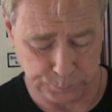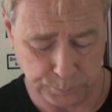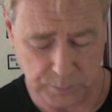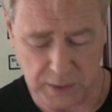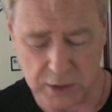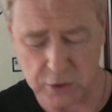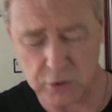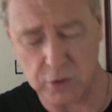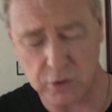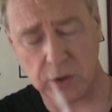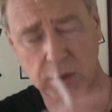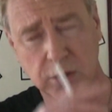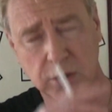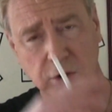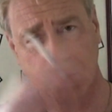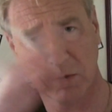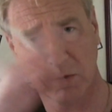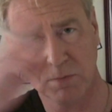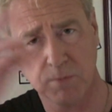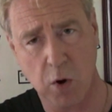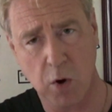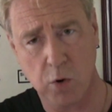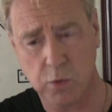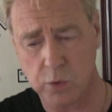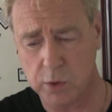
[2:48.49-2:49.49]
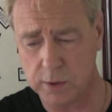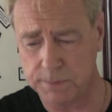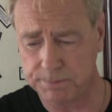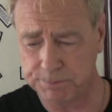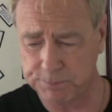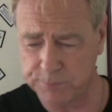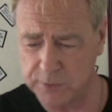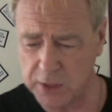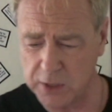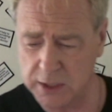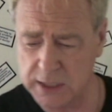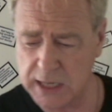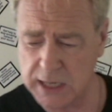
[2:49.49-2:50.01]
It's all the smoke
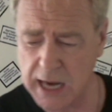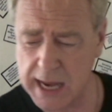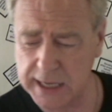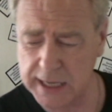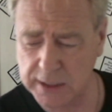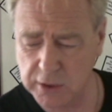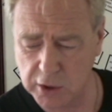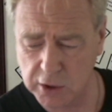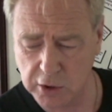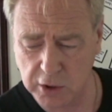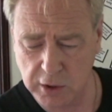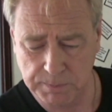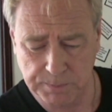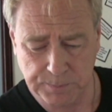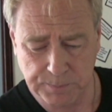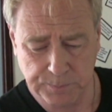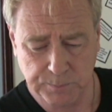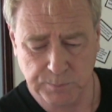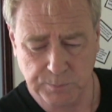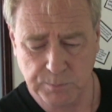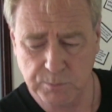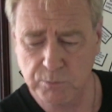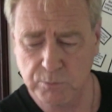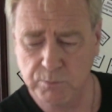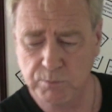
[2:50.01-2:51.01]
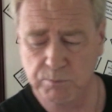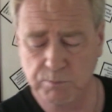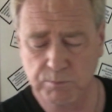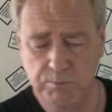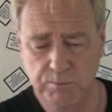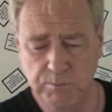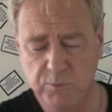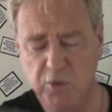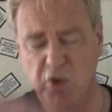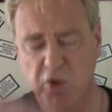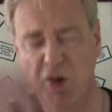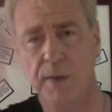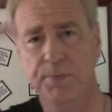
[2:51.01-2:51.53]
and the toxic
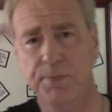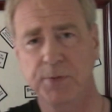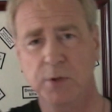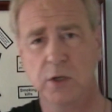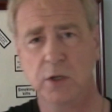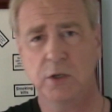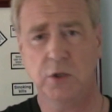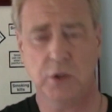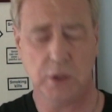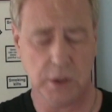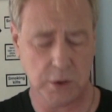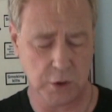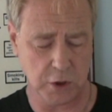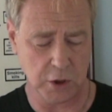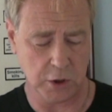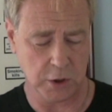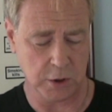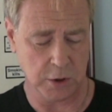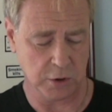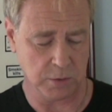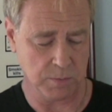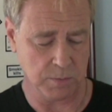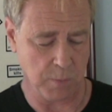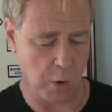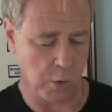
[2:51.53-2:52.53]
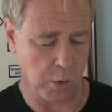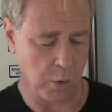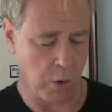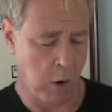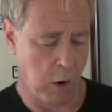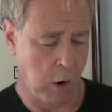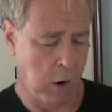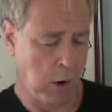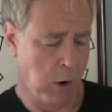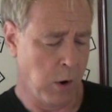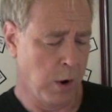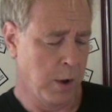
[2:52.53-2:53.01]
substances in the smoke.